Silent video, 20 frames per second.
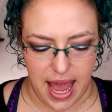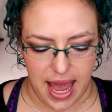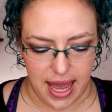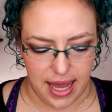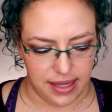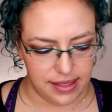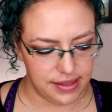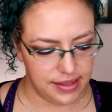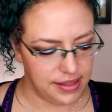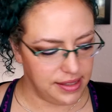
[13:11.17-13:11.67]

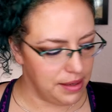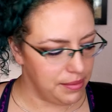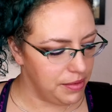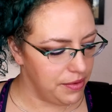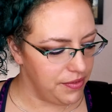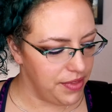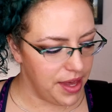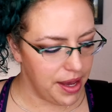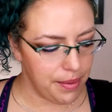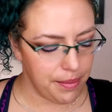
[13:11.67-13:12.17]
And some
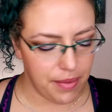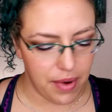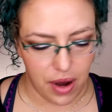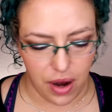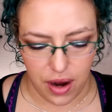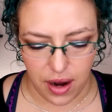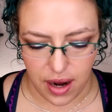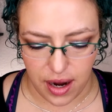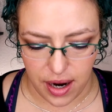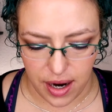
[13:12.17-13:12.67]
of them
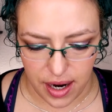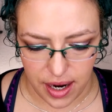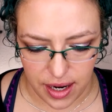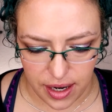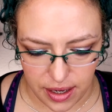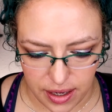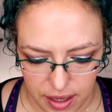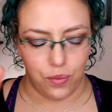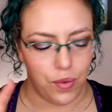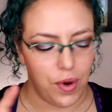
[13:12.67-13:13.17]

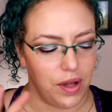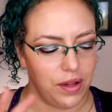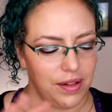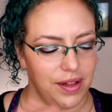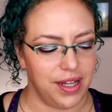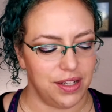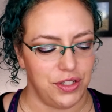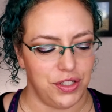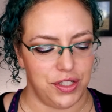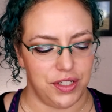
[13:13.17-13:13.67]
are, well,
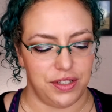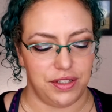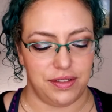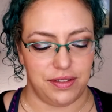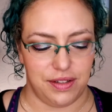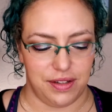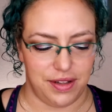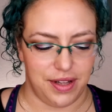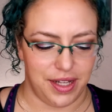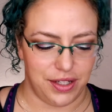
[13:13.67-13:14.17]
let's
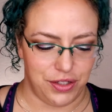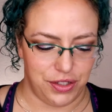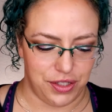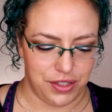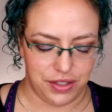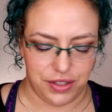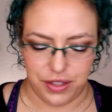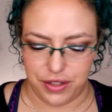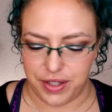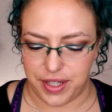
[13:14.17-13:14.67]
just, let's
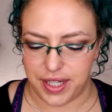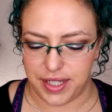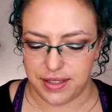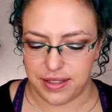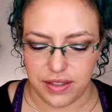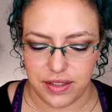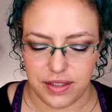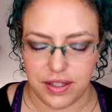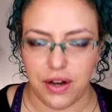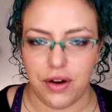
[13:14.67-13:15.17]
just do
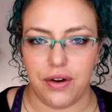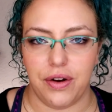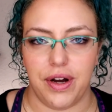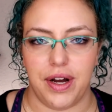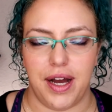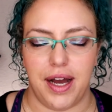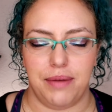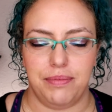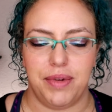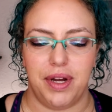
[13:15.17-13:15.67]
this. So
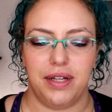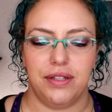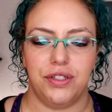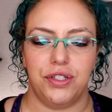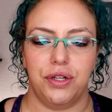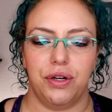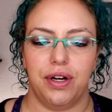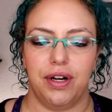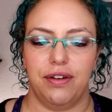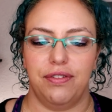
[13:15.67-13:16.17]
I'm not
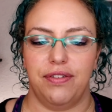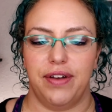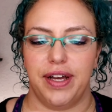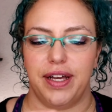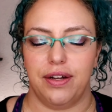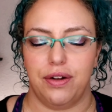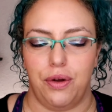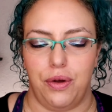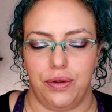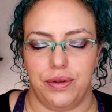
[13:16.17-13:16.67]
sure if I
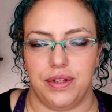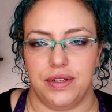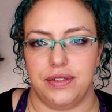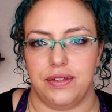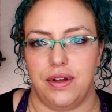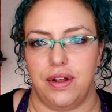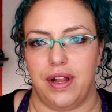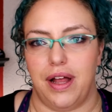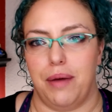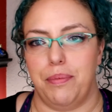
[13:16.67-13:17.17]
can hold
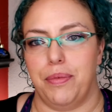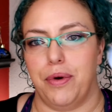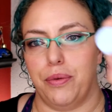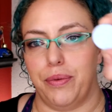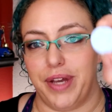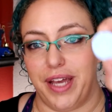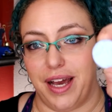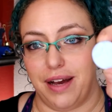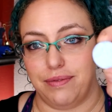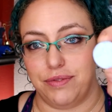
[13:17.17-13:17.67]
this all up, but
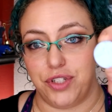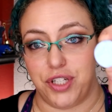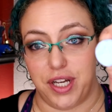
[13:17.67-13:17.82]
we have